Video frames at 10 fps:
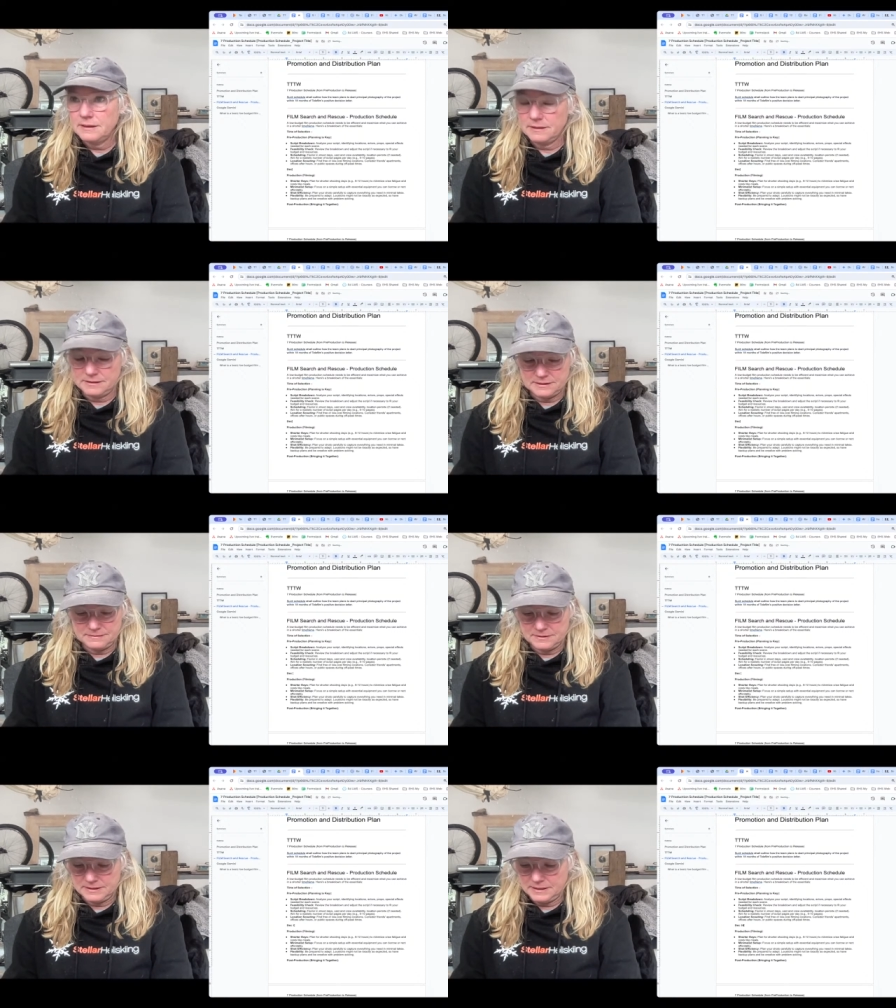
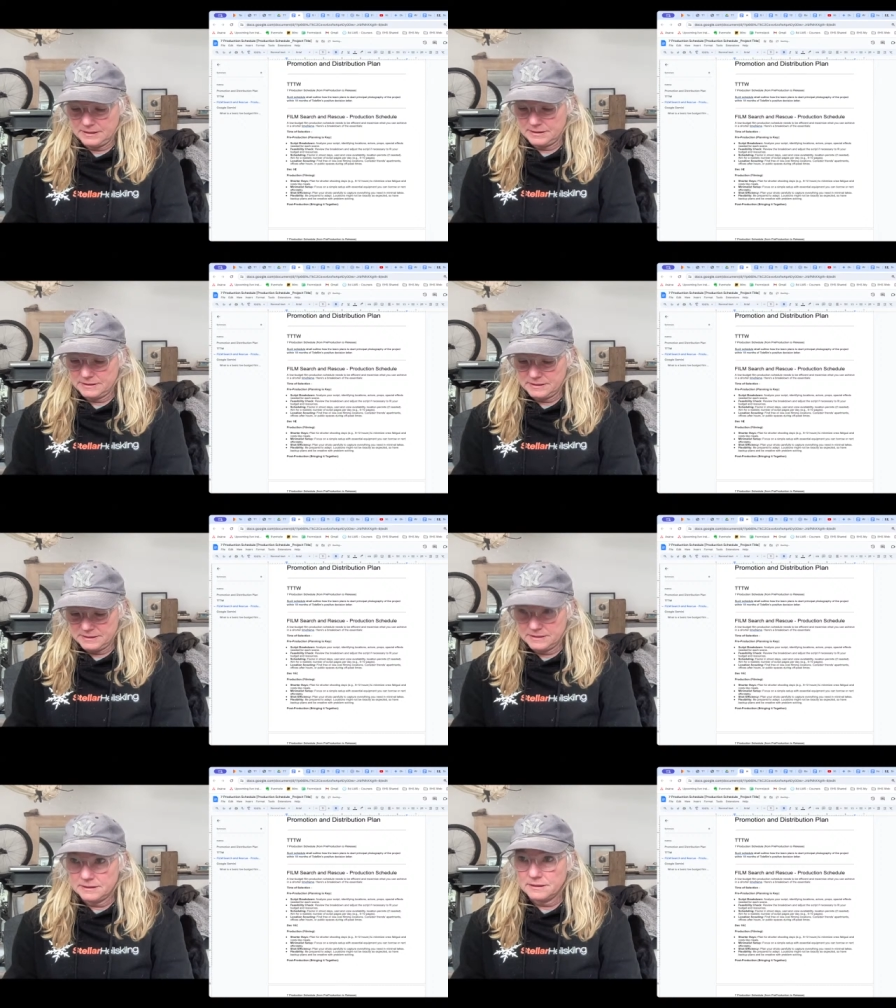December
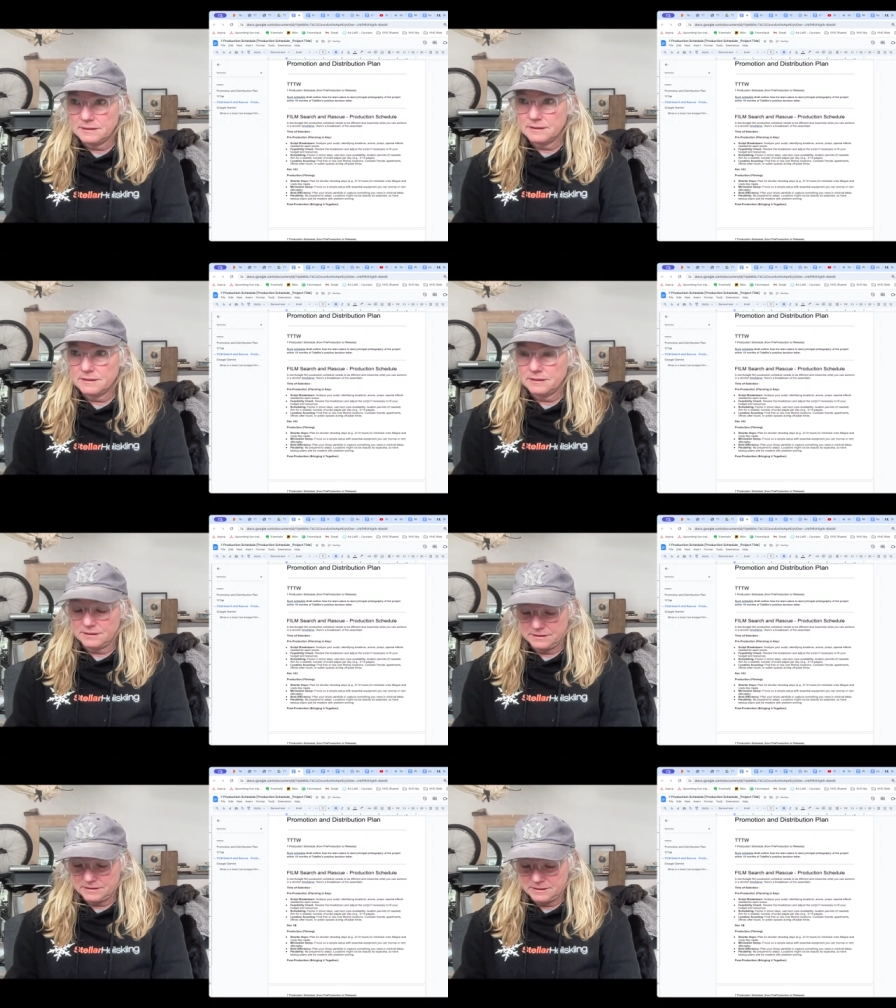18
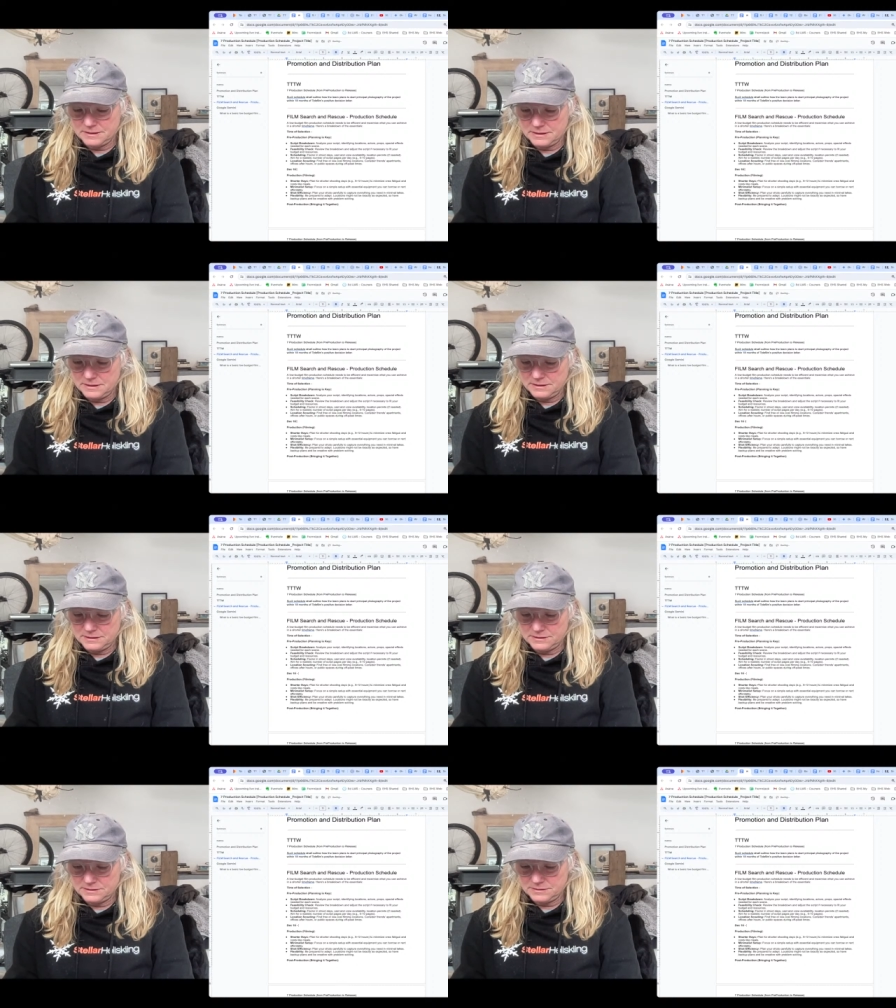
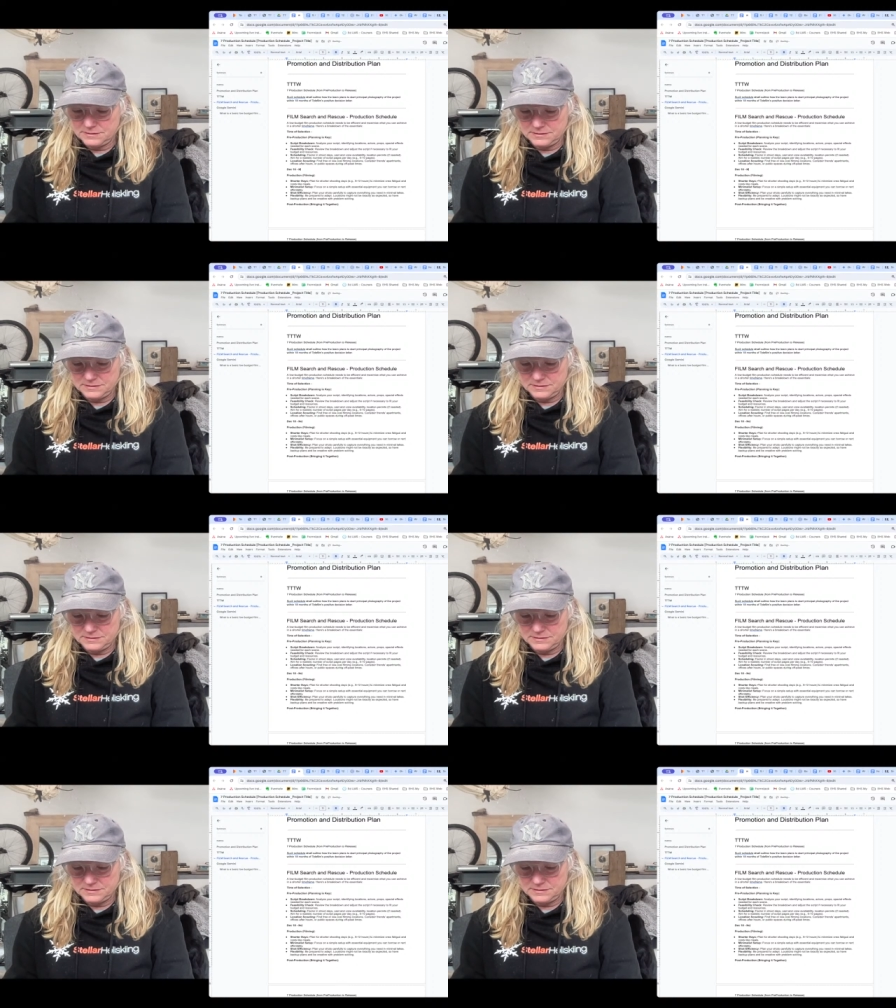to,